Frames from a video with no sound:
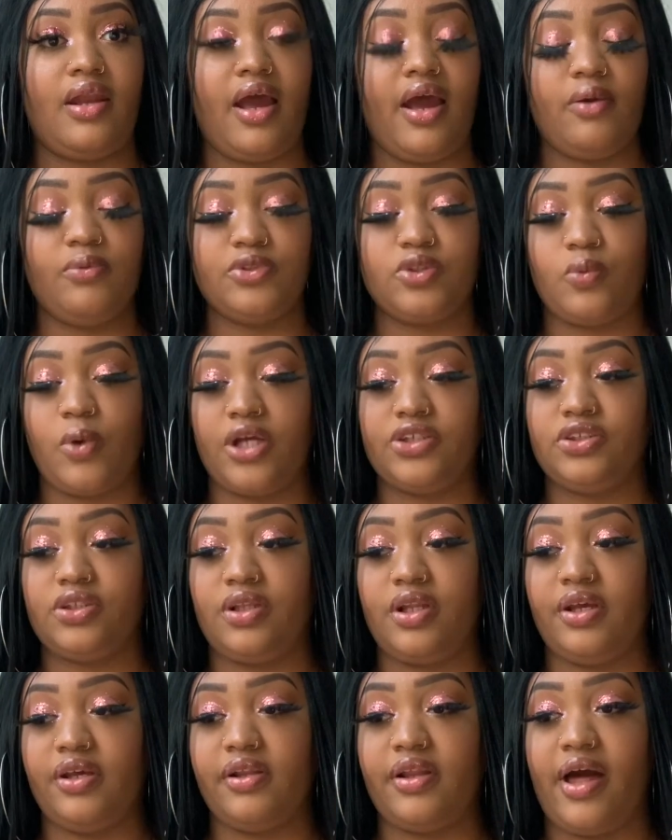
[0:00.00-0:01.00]
I was
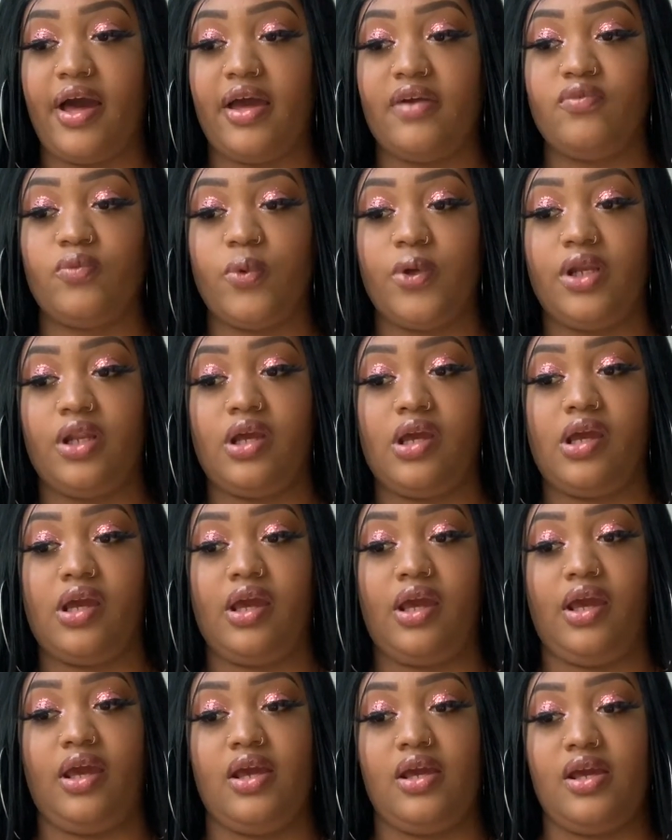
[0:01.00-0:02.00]
watching their live one
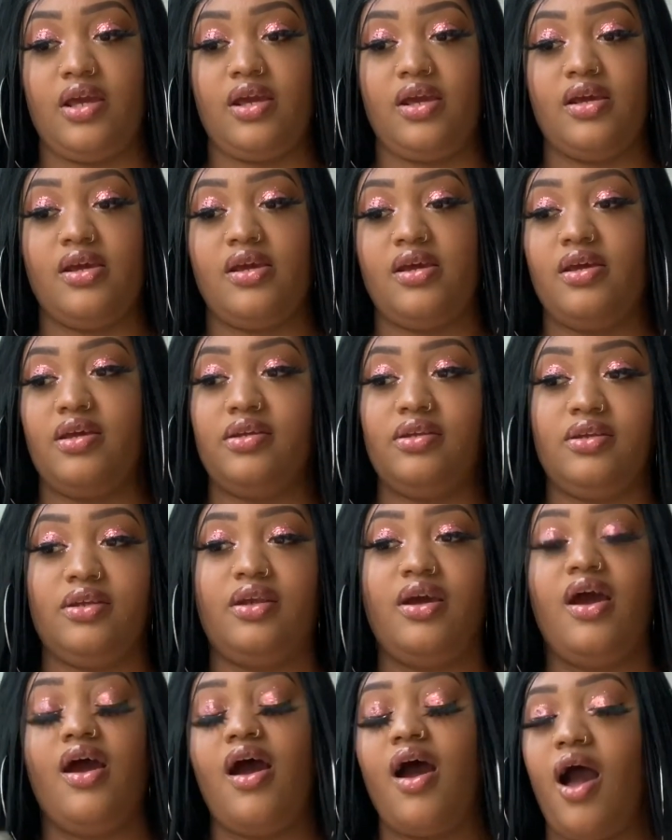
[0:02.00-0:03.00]
day and
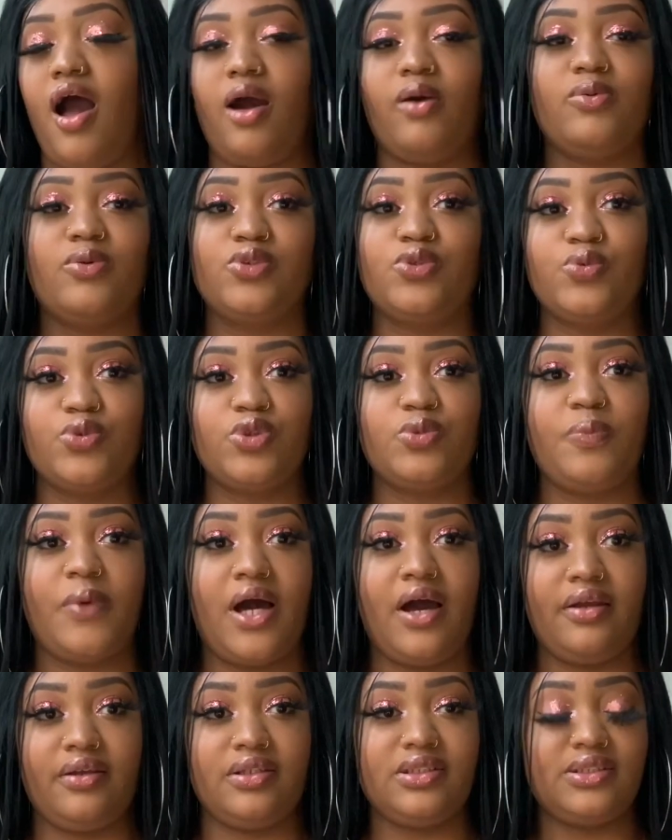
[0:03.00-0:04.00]
I was
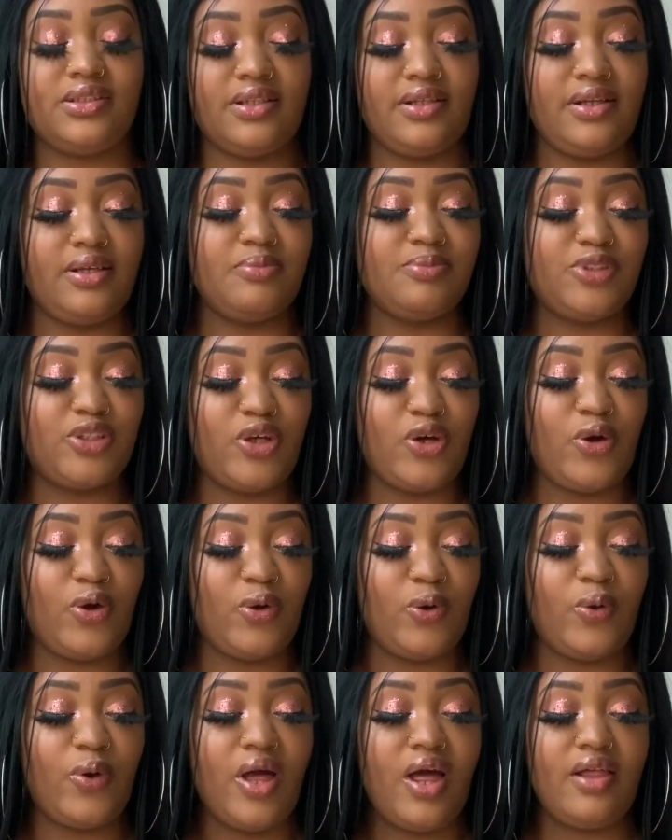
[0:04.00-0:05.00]
responding to them.
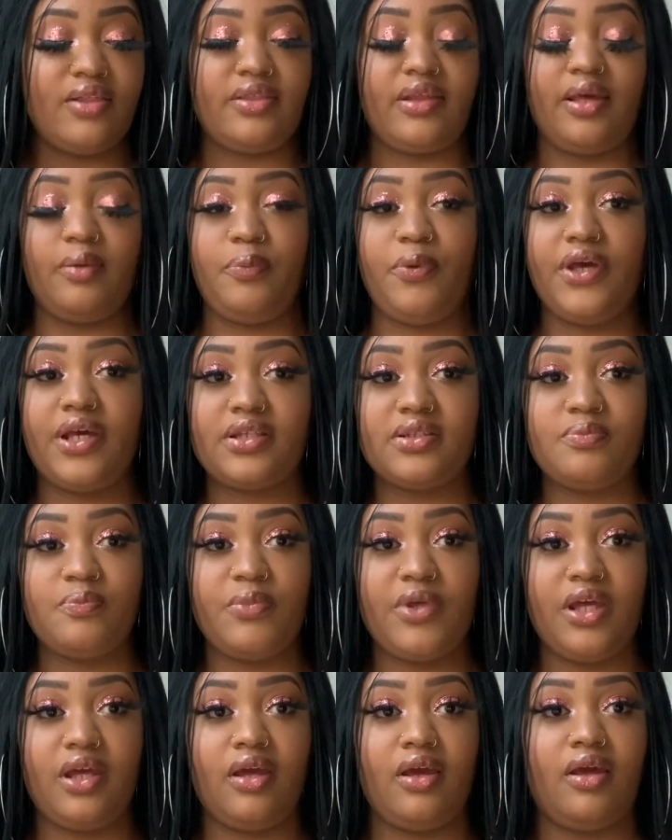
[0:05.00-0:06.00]
So they picked
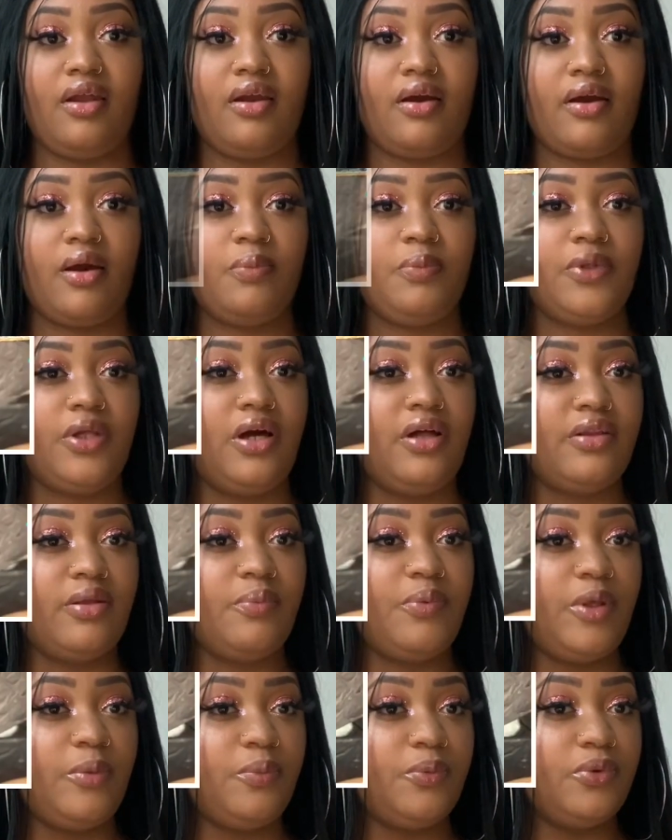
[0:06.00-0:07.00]
me and a couple of other
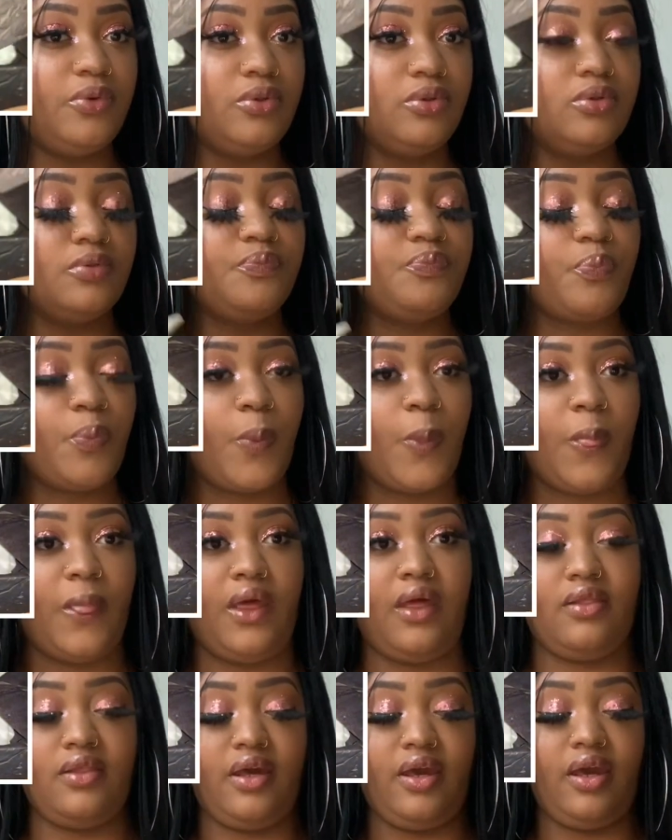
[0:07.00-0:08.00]
people,
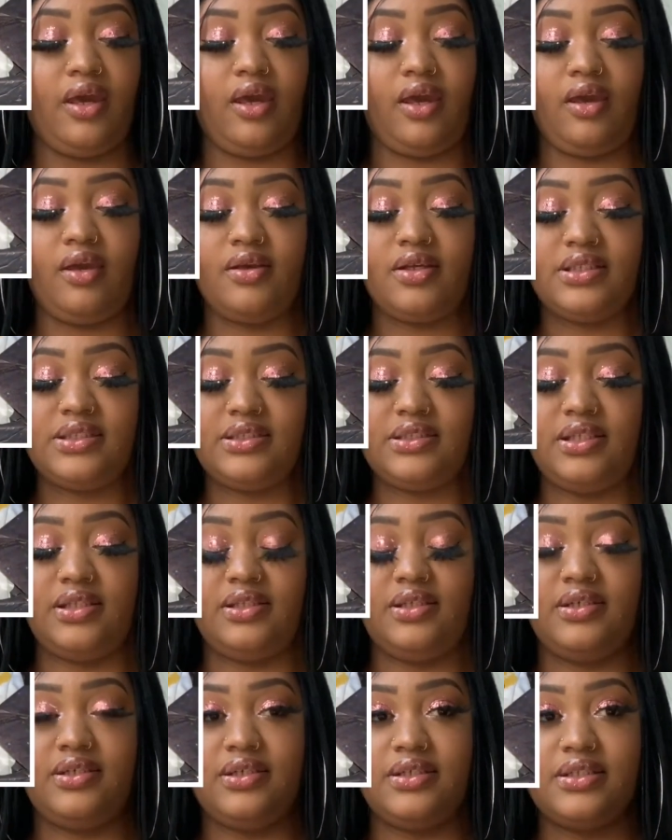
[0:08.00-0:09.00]
and they
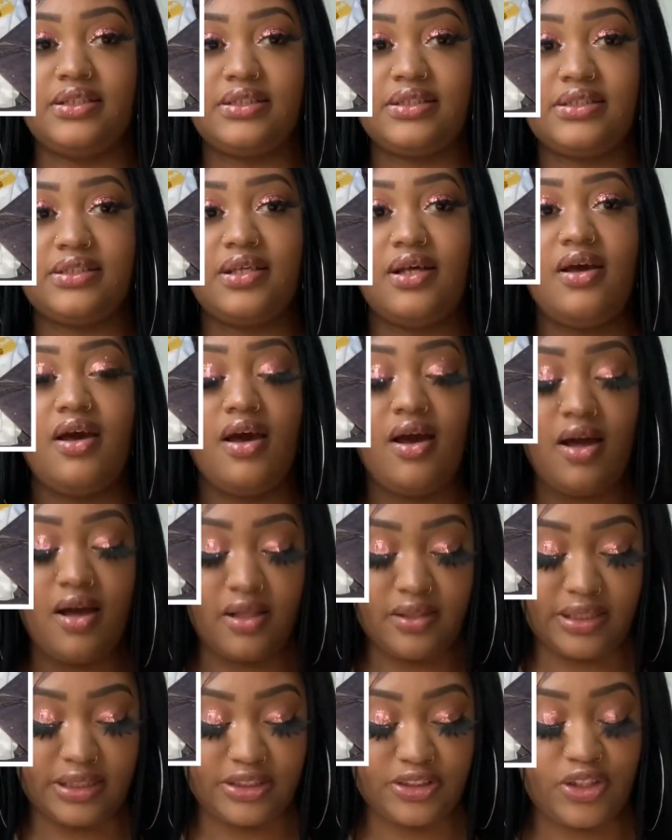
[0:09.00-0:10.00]
sent us
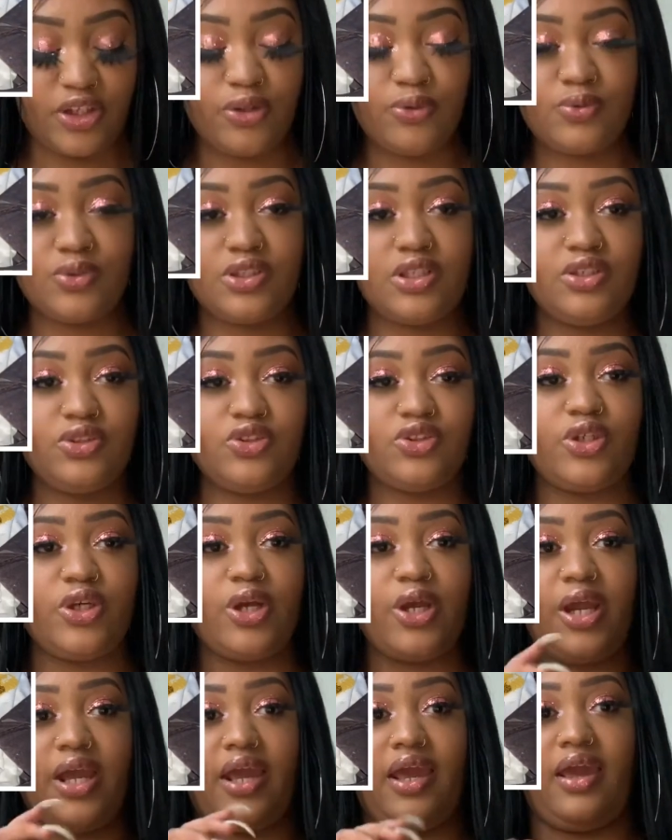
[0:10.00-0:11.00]
this cute
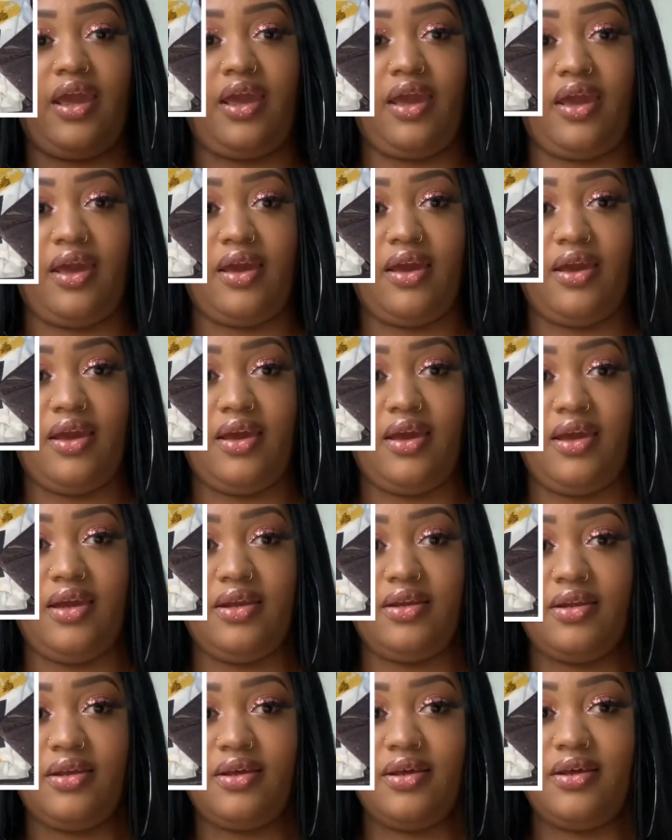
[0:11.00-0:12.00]
t-shirt
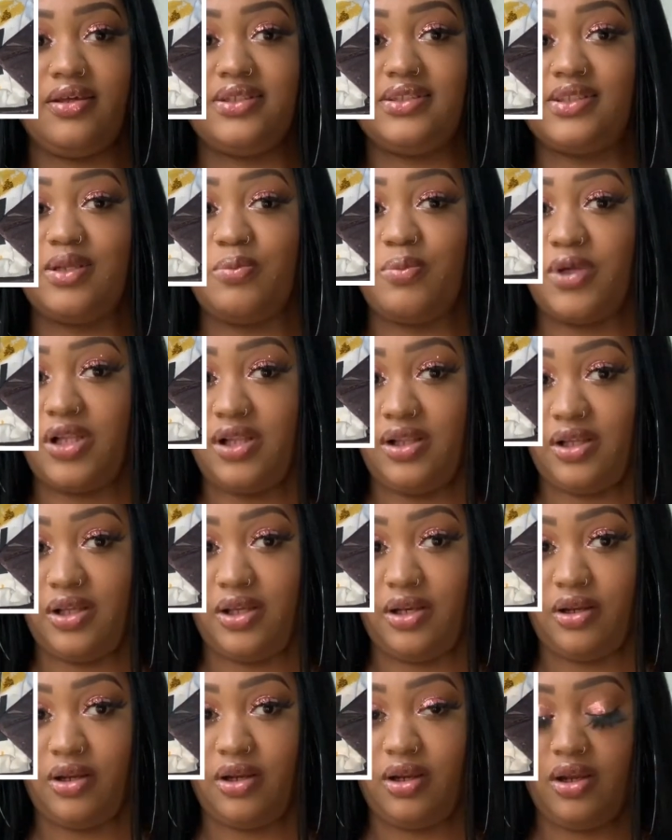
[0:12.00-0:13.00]
and some
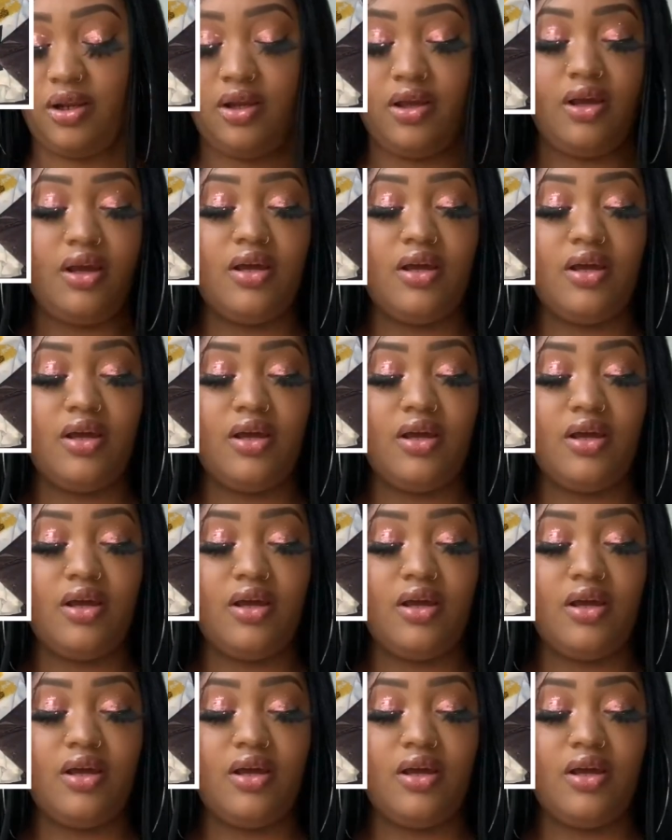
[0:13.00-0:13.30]
glitter.